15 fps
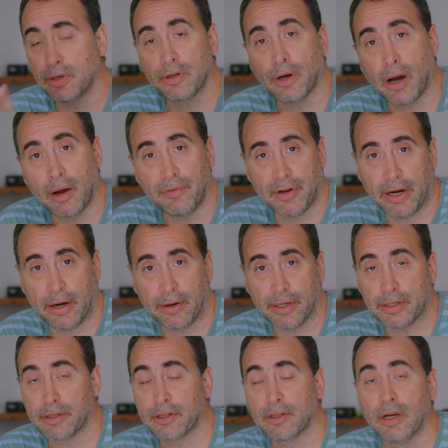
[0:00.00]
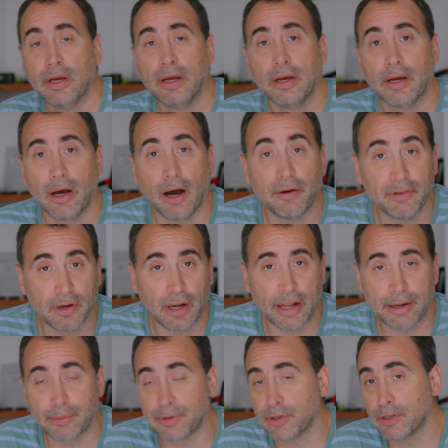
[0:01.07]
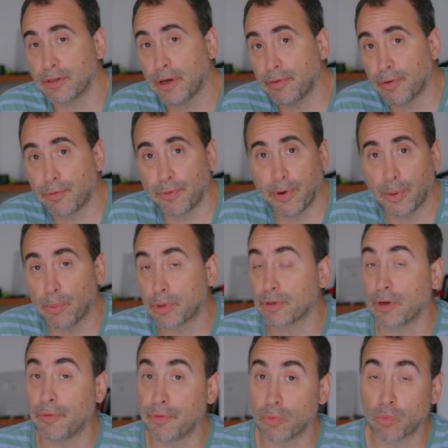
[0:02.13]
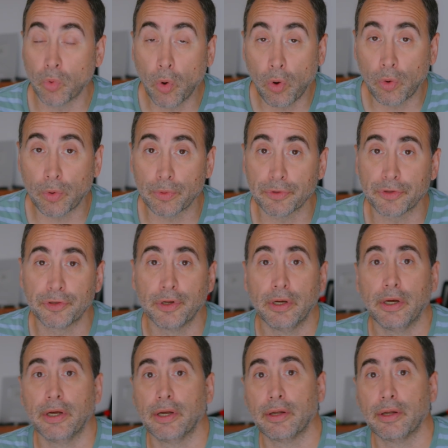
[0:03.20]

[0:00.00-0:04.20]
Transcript: into other areas, other languages, other frameworks, other roles.